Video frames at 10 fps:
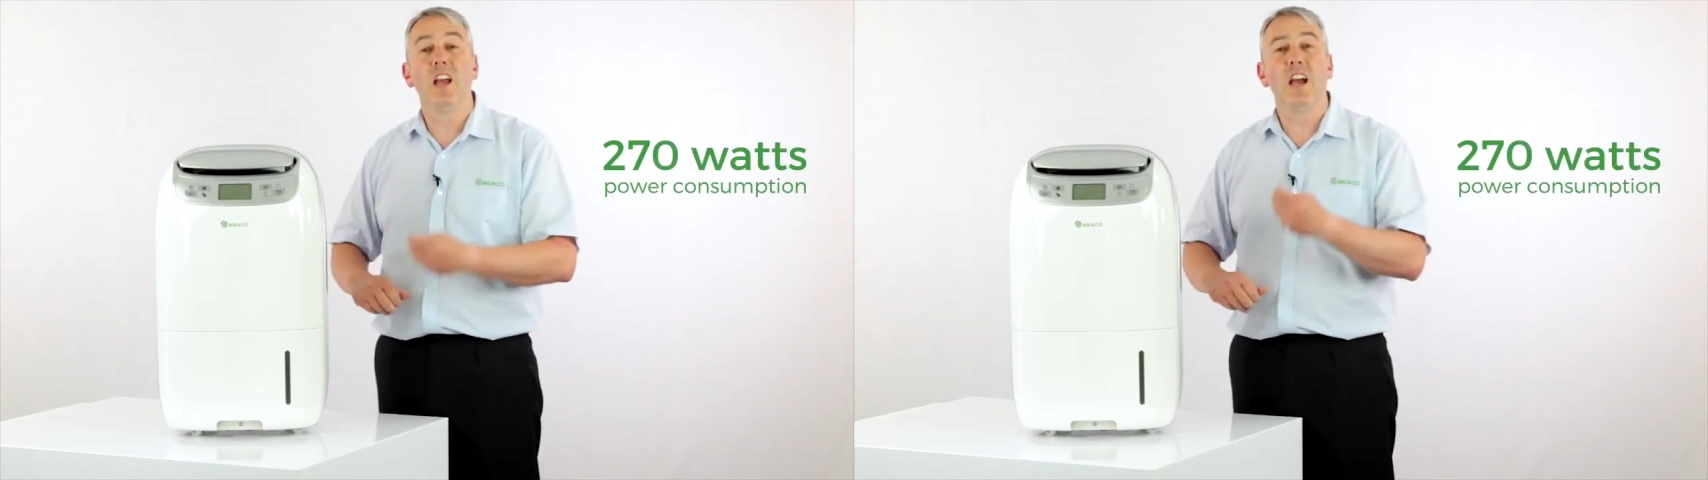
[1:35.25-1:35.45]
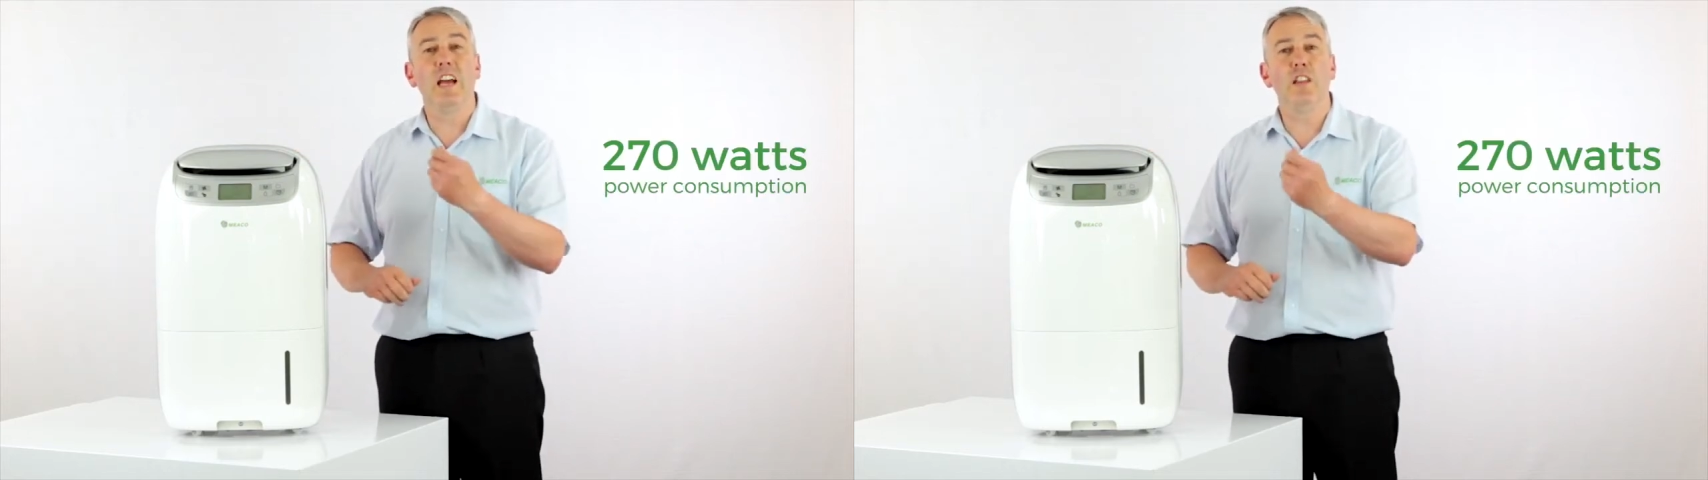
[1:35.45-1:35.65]

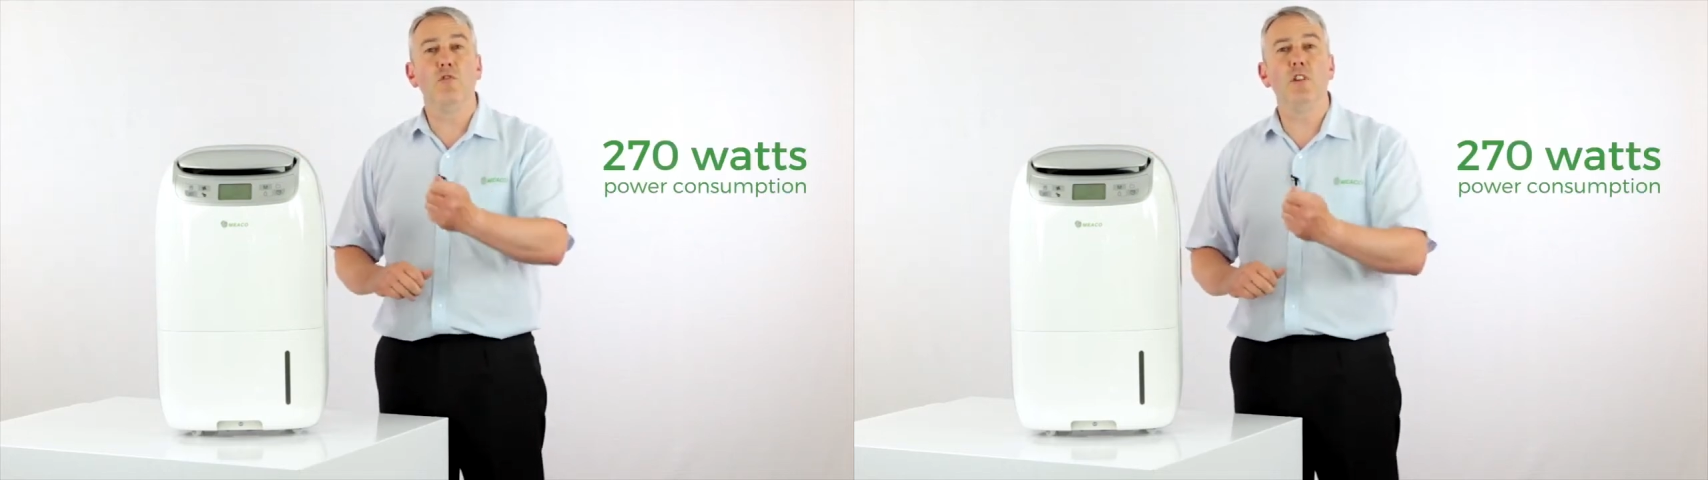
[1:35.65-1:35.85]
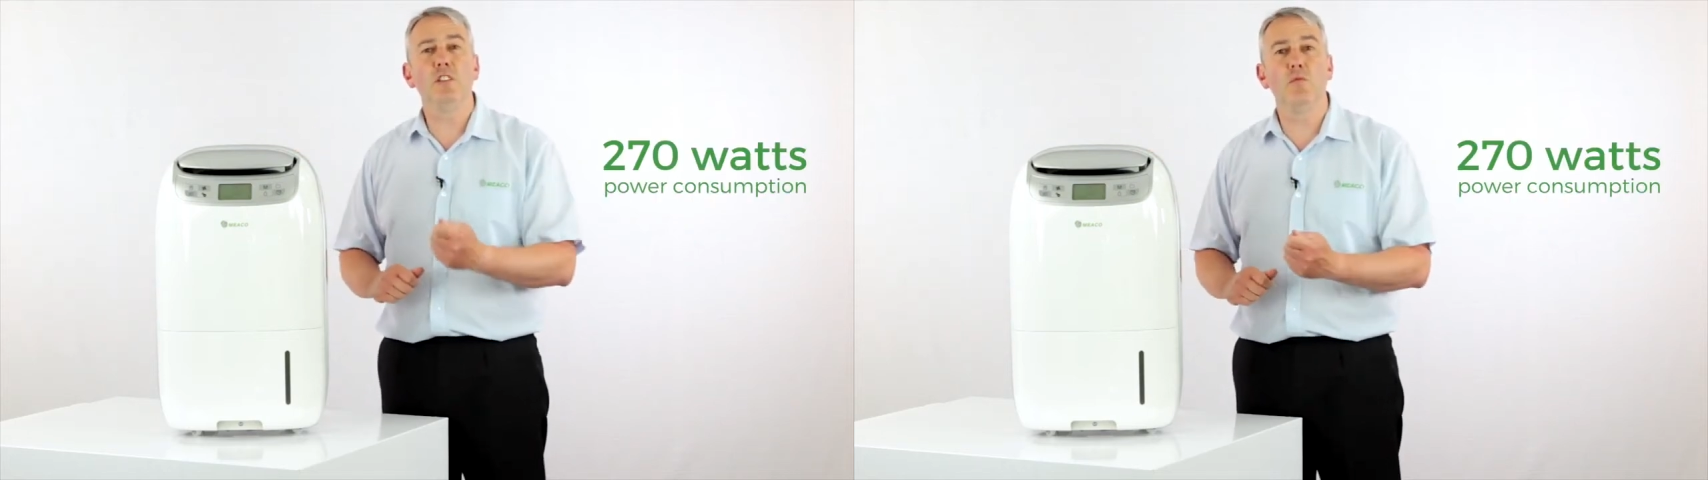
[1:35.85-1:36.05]
and the
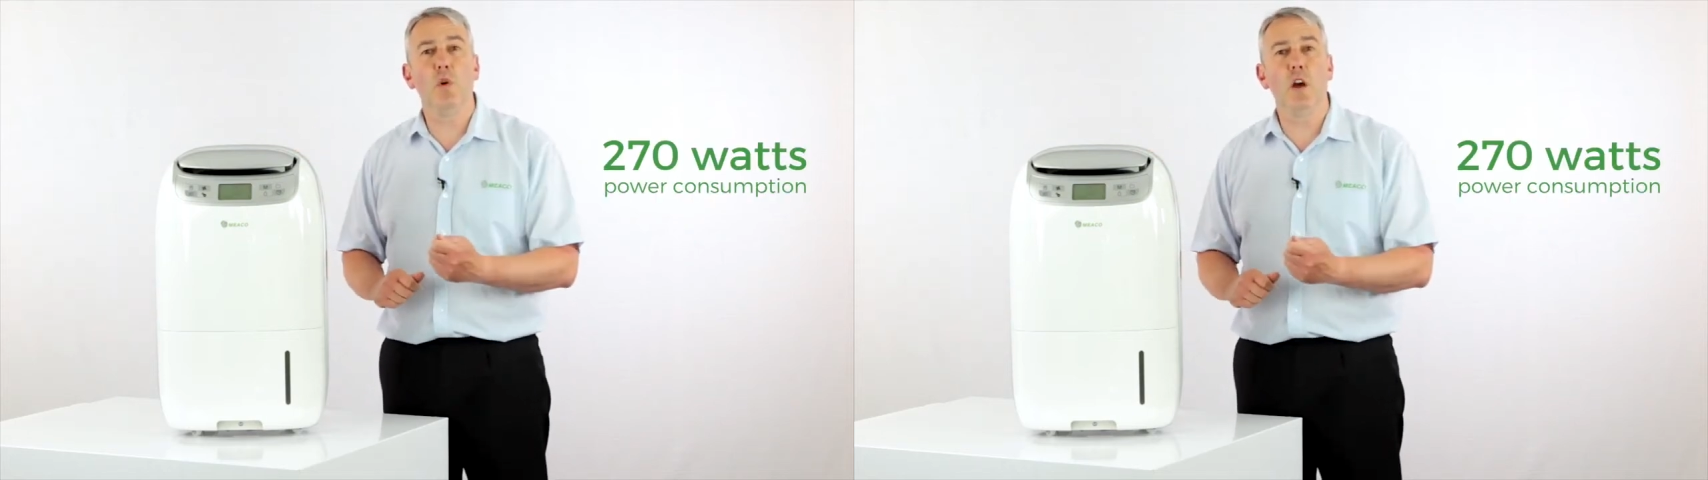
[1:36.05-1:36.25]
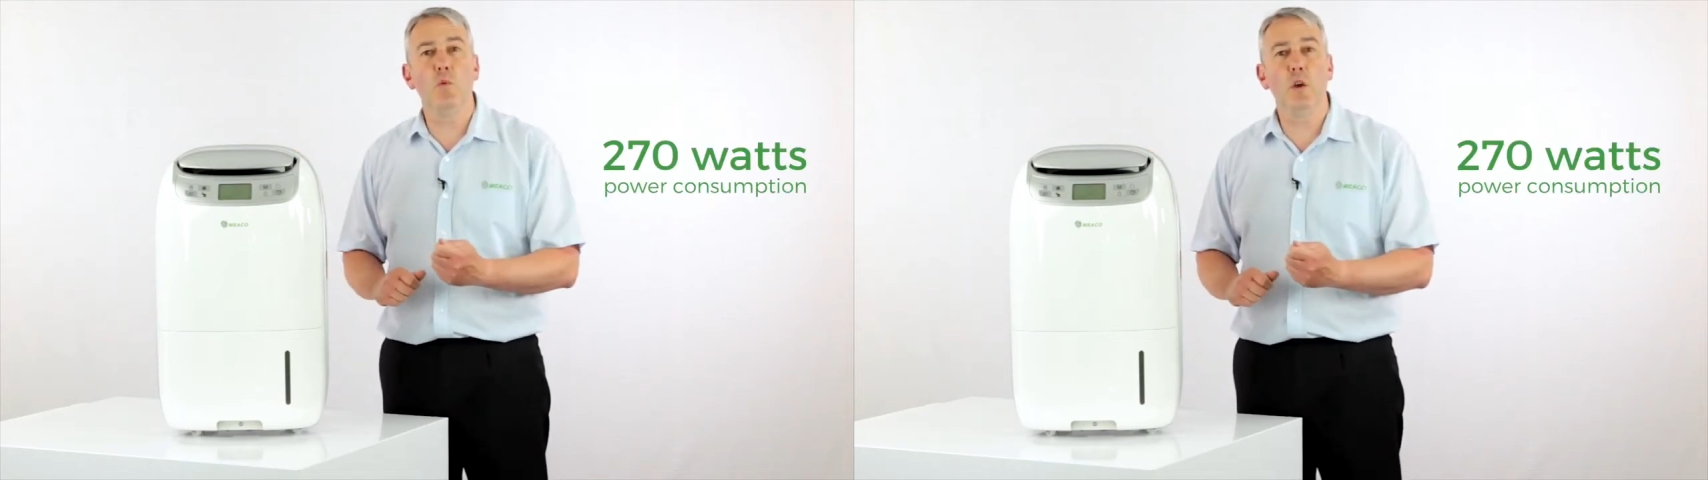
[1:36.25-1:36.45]
reason
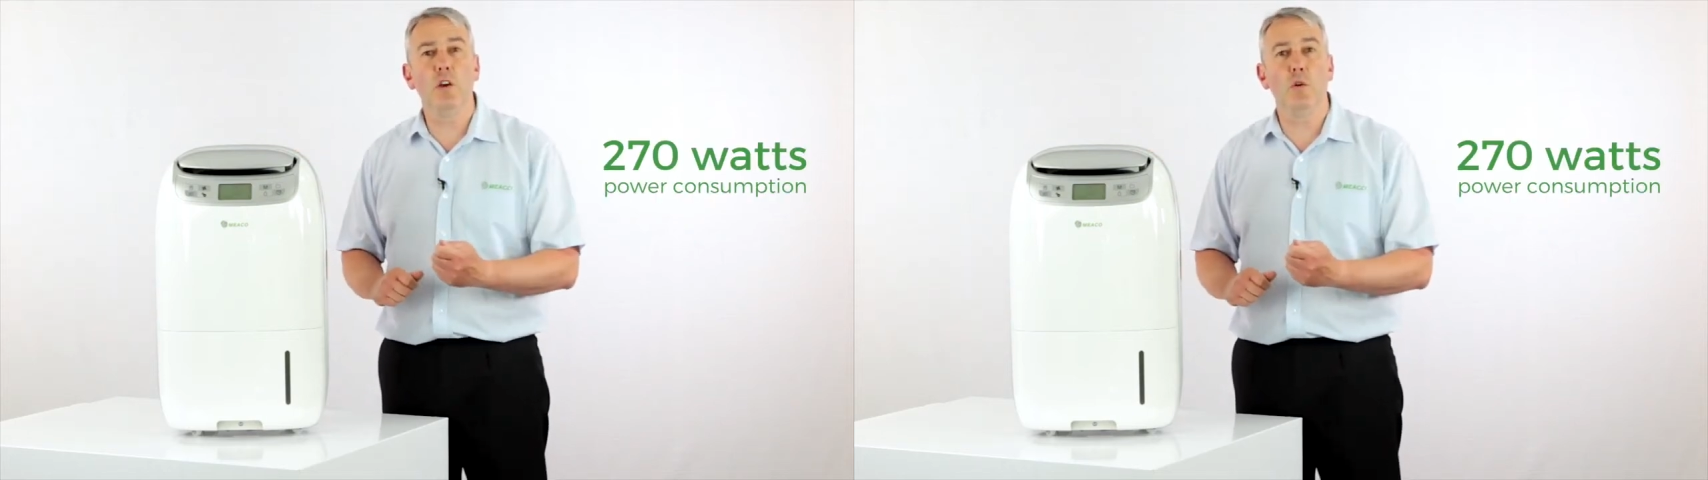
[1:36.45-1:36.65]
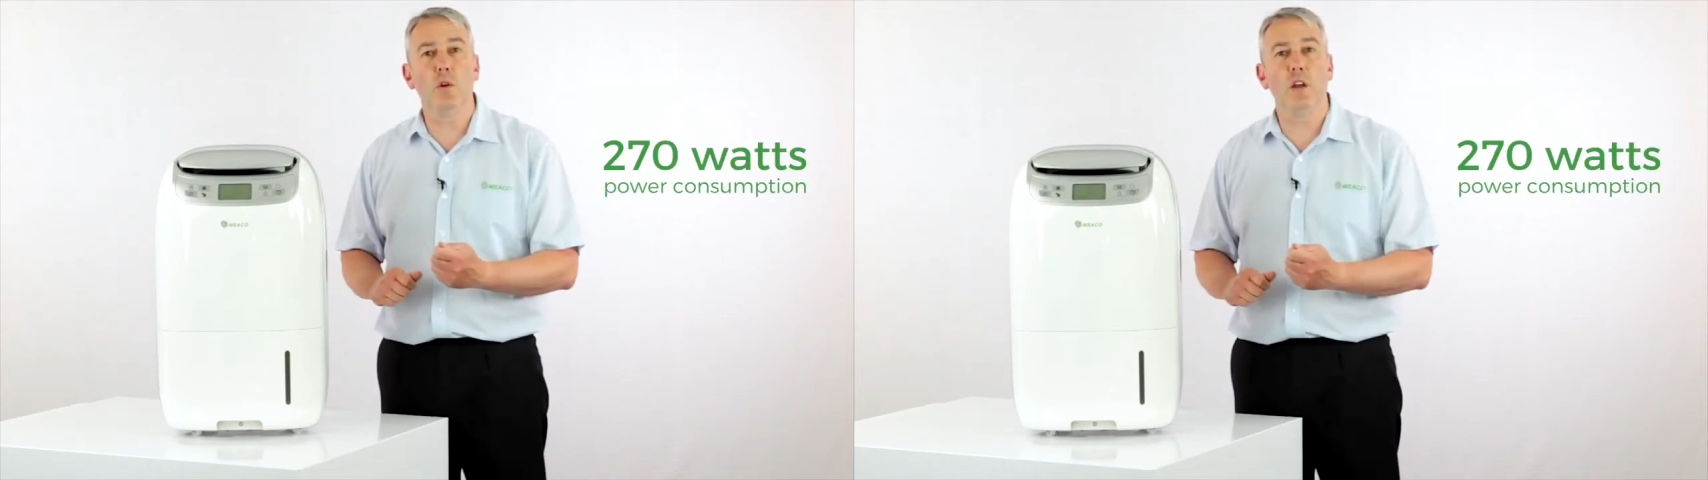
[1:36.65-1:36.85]
why we
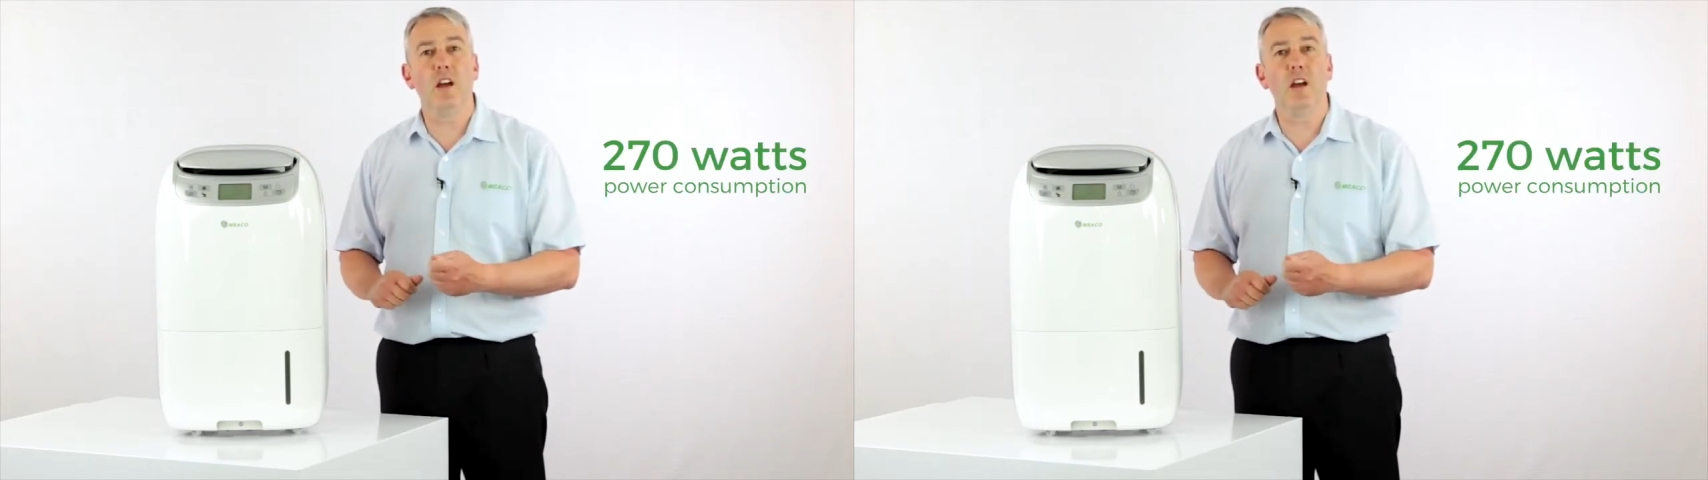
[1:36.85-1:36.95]
call it